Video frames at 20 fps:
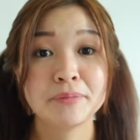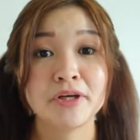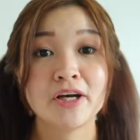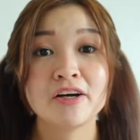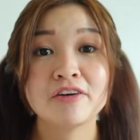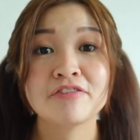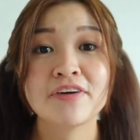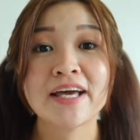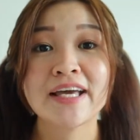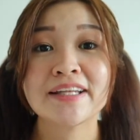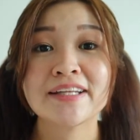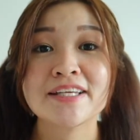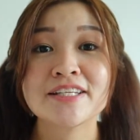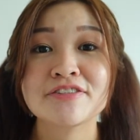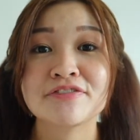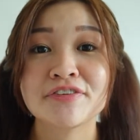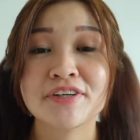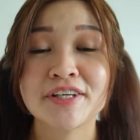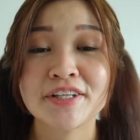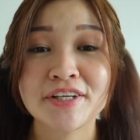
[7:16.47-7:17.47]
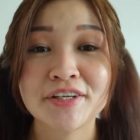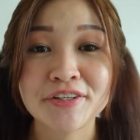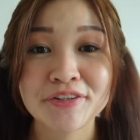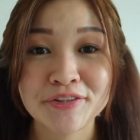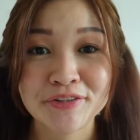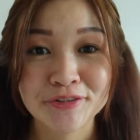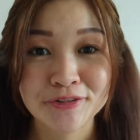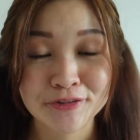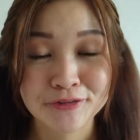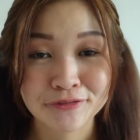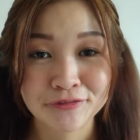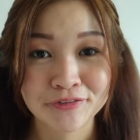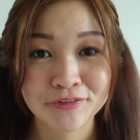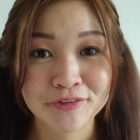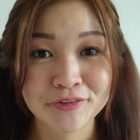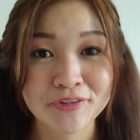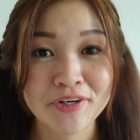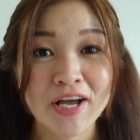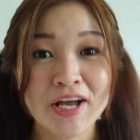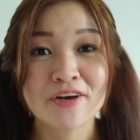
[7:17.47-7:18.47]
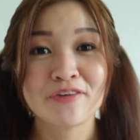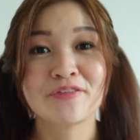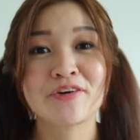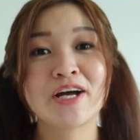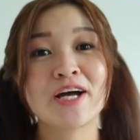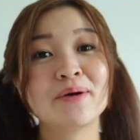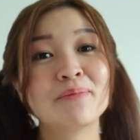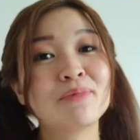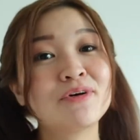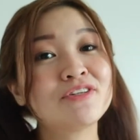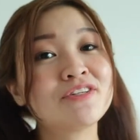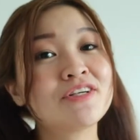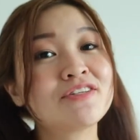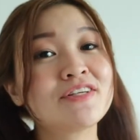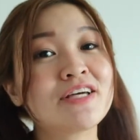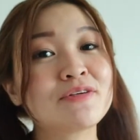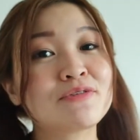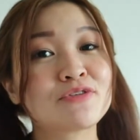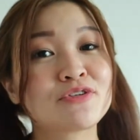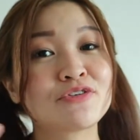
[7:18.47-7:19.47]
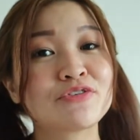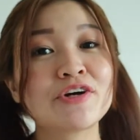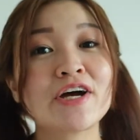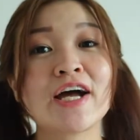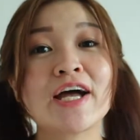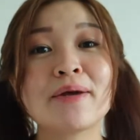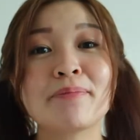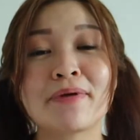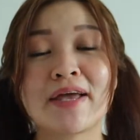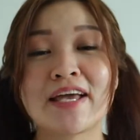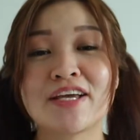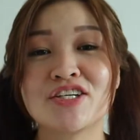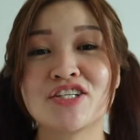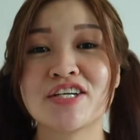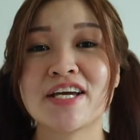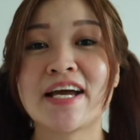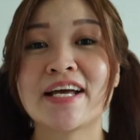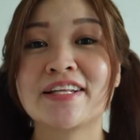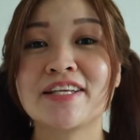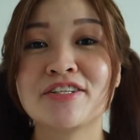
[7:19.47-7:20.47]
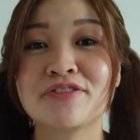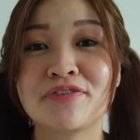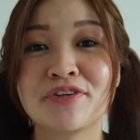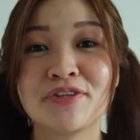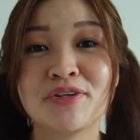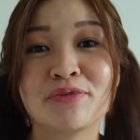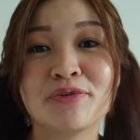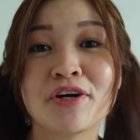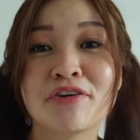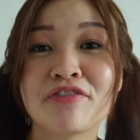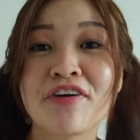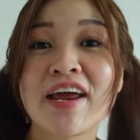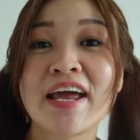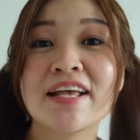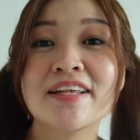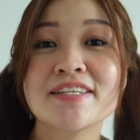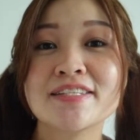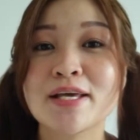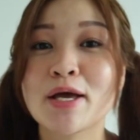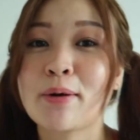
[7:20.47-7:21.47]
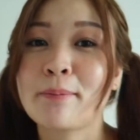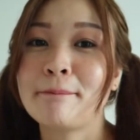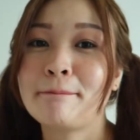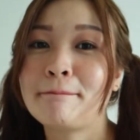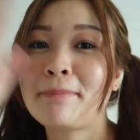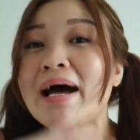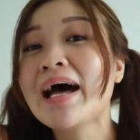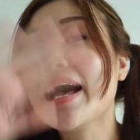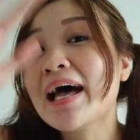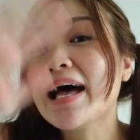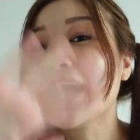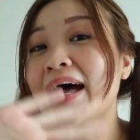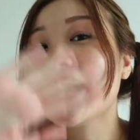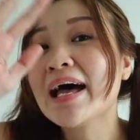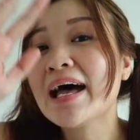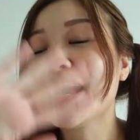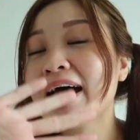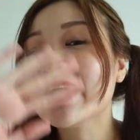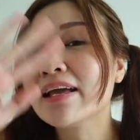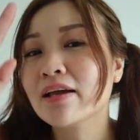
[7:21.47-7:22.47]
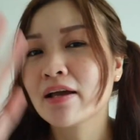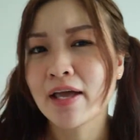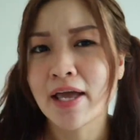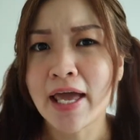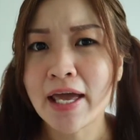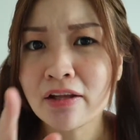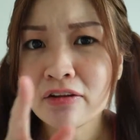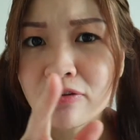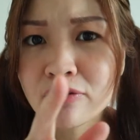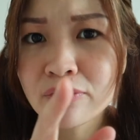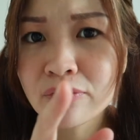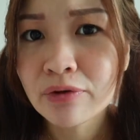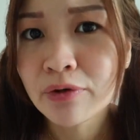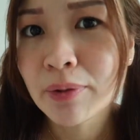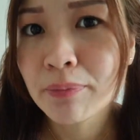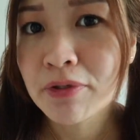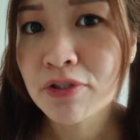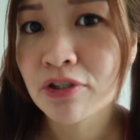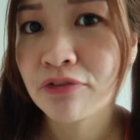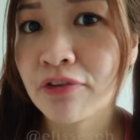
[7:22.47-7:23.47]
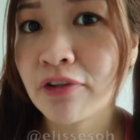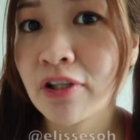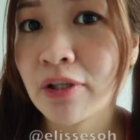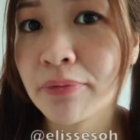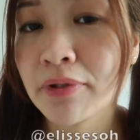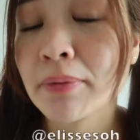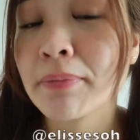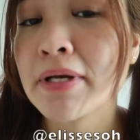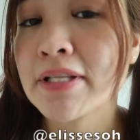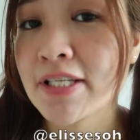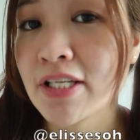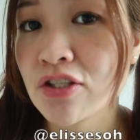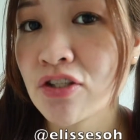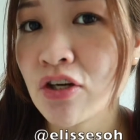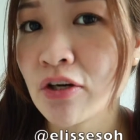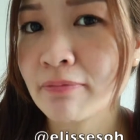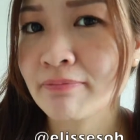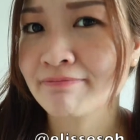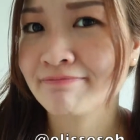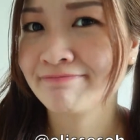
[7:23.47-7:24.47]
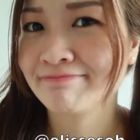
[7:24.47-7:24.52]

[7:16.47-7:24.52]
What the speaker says: you all find this video useful. Remember to subscribe and share this video with your friends. Bye! And remember to follow me on my TikTok.